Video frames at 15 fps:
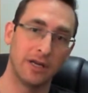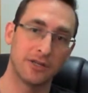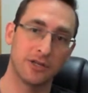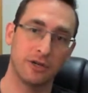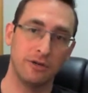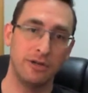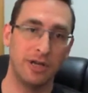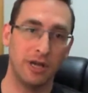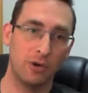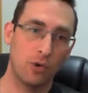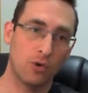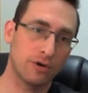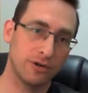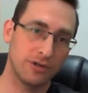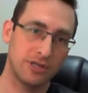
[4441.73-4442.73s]
So you get
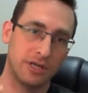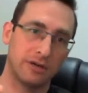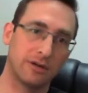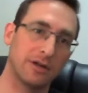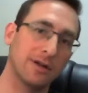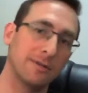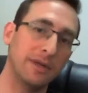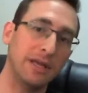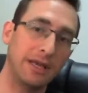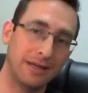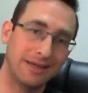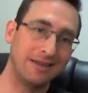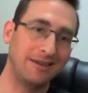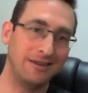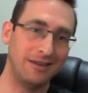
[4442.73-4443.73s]
orders that are coming
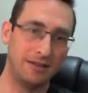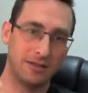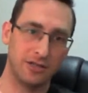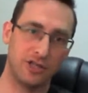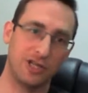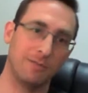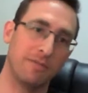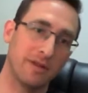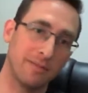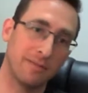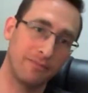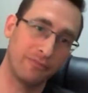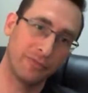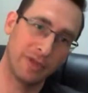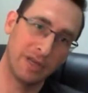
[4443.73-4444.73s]
and you need to ship
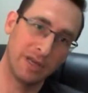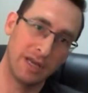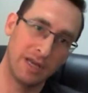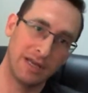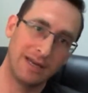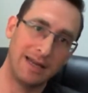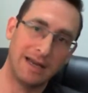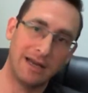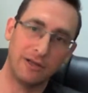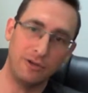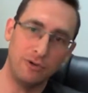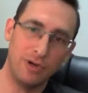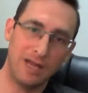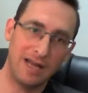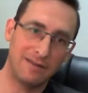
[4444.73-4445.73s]
them. Now
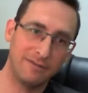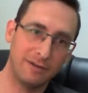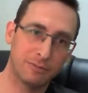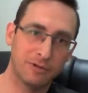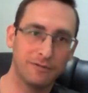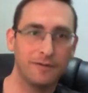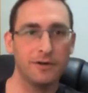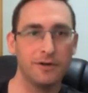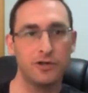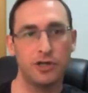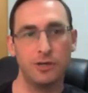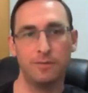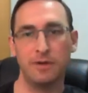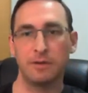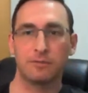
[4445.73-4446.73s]
you have a preferred
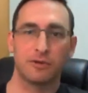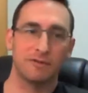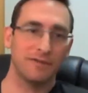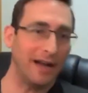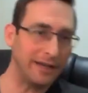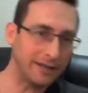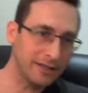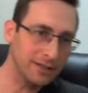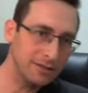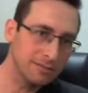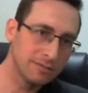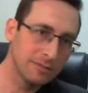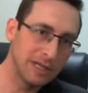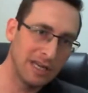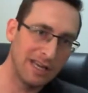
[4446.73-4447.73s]
shipping provider
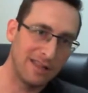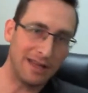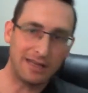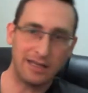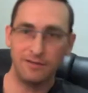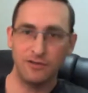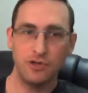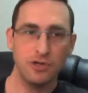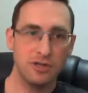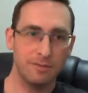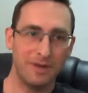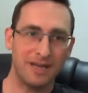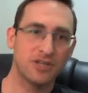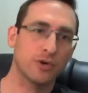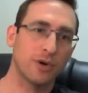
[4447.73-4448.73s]
that gives you the
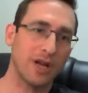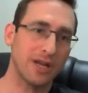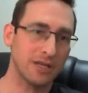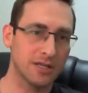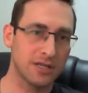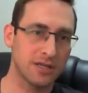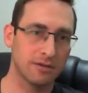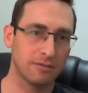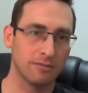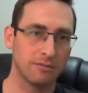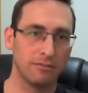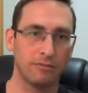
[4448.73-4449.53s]
best rates.